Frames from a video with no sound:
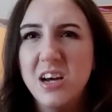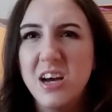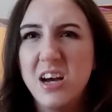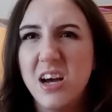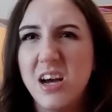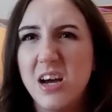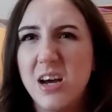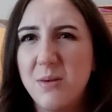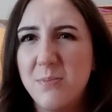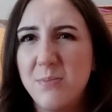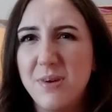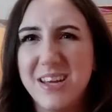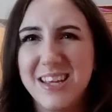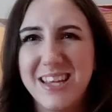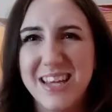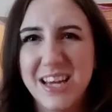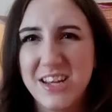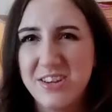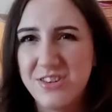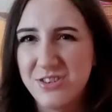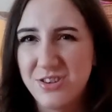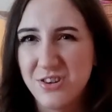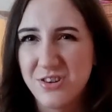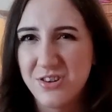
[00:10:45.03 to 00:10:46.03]
But
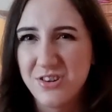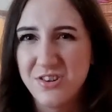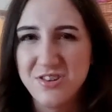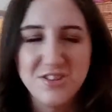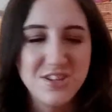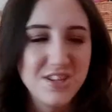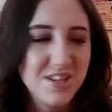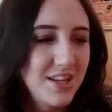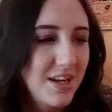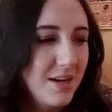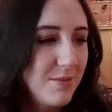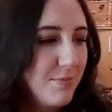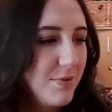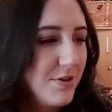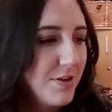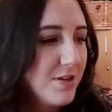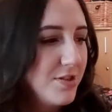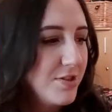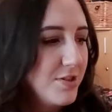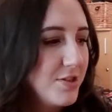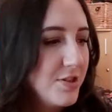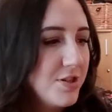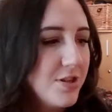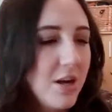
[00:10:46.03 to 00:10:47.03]
again, don't use it that
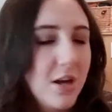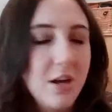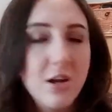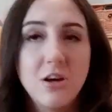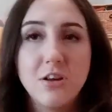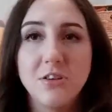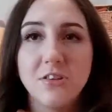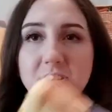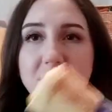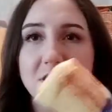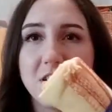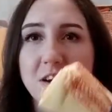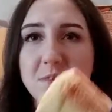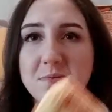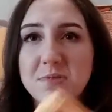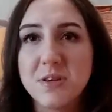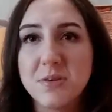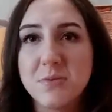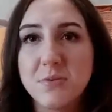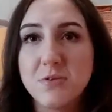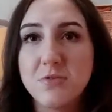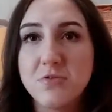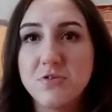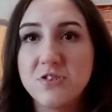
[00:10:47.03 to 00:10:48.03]
much. A lot of the times I
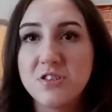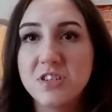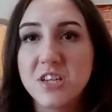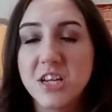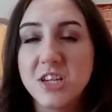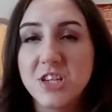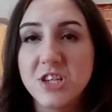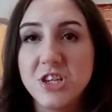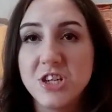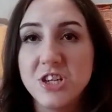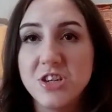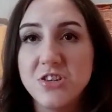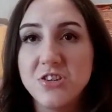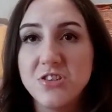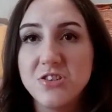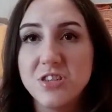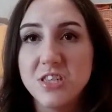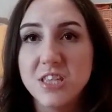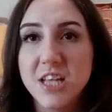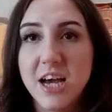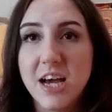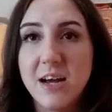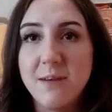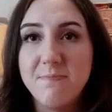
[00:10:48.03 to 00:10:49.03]
will just actually
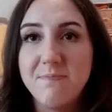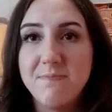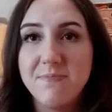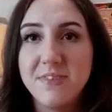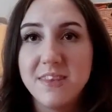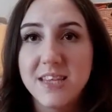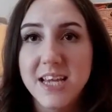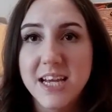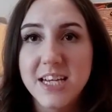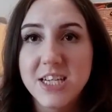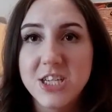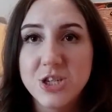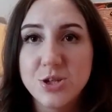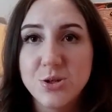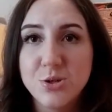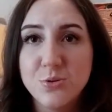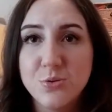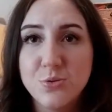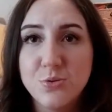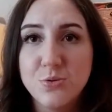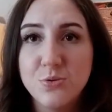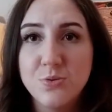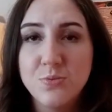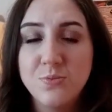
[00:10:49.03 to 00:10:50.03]
use that
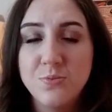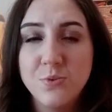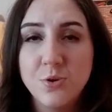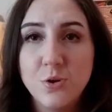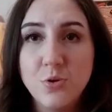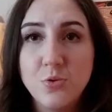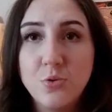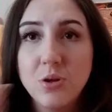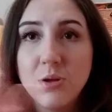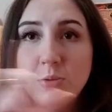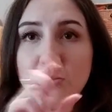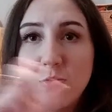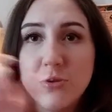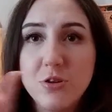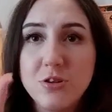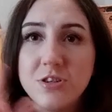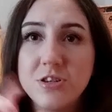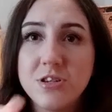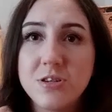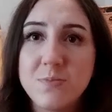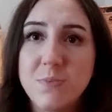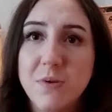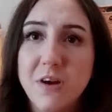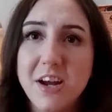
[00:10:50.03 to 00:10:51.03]
Dettol all-in-one
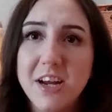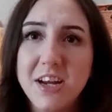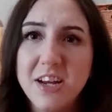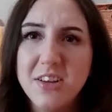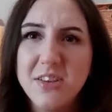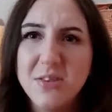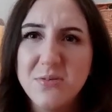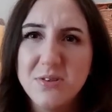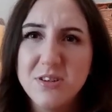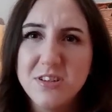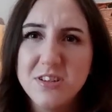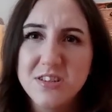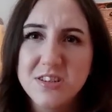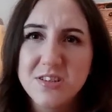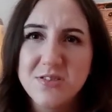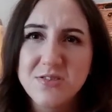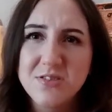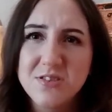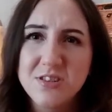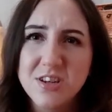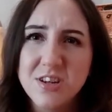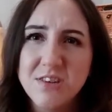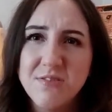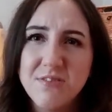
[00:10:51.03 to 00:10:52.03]
spray on the windowsills
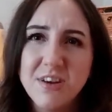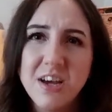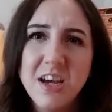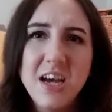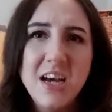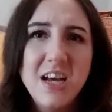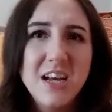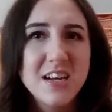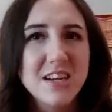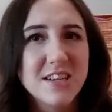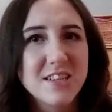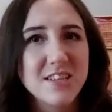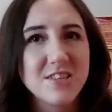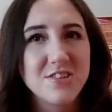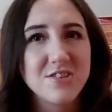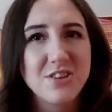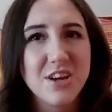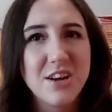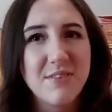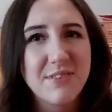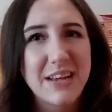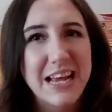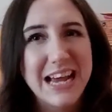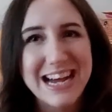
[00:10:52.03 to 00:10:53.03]
and stuff, because I do
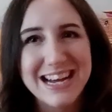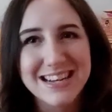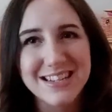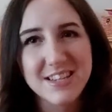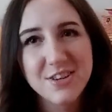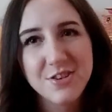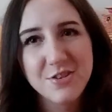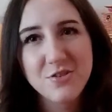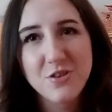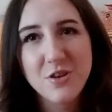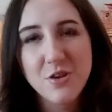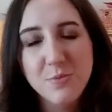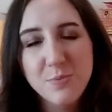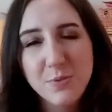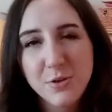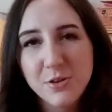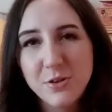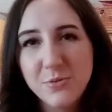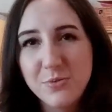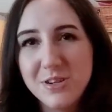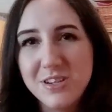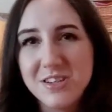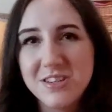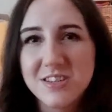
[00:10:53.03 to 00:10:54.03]
have cats, they do go up on
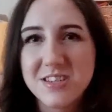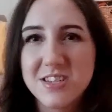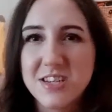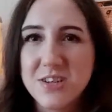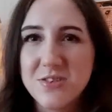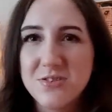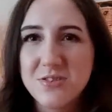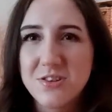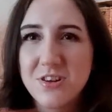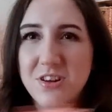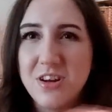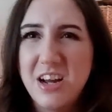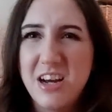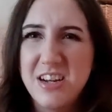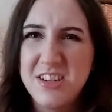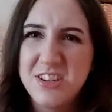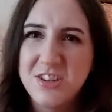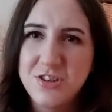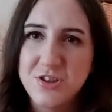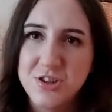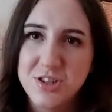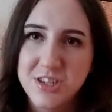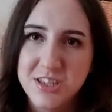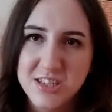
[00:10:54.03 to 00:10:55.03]
the windowsill, so I like
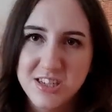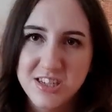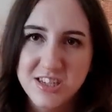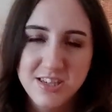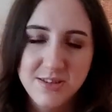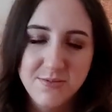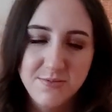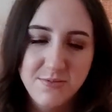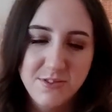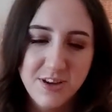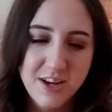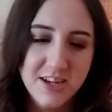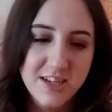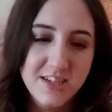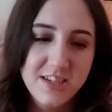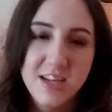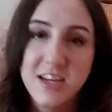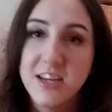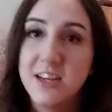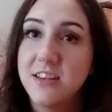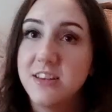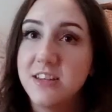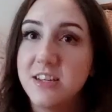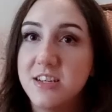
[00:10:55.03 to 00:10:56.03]
to just disinfect
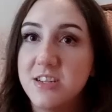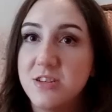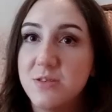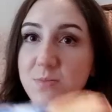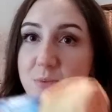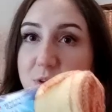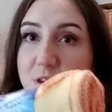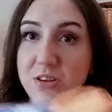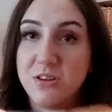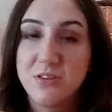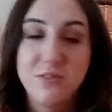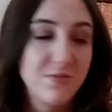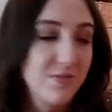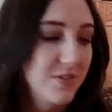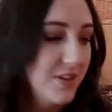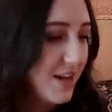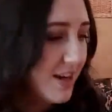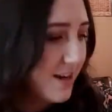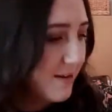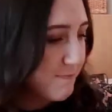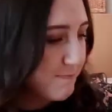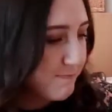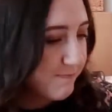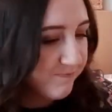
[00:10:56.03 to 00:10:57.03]
it, and these will be good for
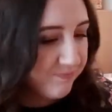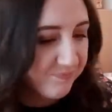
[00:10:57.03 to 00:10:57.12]
that.